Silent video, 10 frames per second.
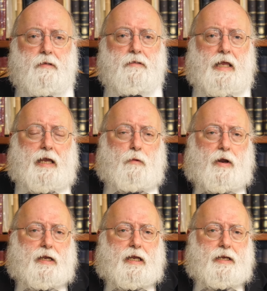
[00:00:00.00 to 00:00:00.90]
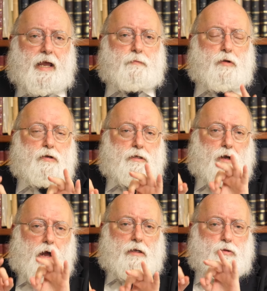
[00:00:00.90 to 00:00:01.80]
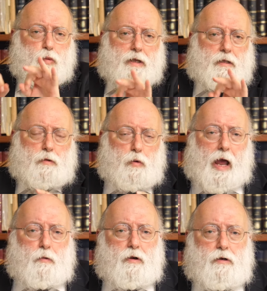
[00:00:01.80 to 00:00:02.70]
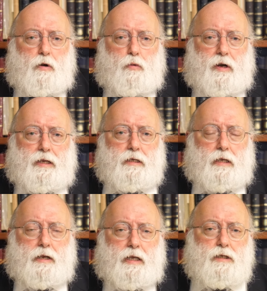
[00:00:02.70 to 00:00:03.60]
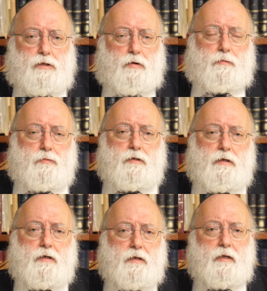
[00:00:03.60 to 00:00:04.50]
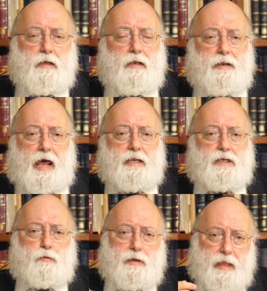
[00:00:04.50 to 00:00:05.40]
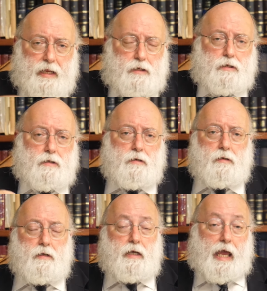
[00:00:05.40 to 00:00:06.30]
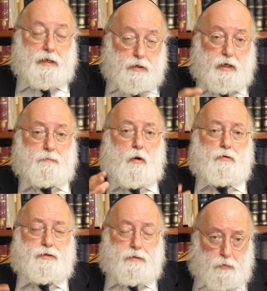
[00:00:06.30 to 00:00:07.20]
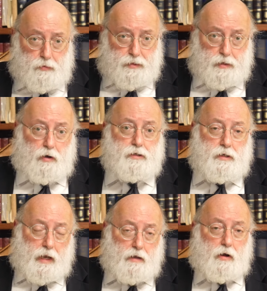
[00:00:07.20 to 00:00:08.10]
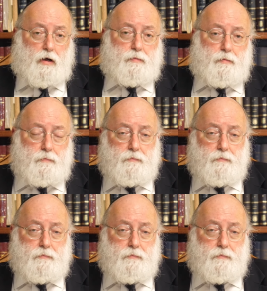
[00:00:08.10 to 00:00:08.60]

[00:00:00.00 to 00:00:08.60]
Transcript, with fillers: It's like I want to connect because God's will. I want to know what He is on His terms, not as He relates. And you need both, both Rotzen and Chokhmah.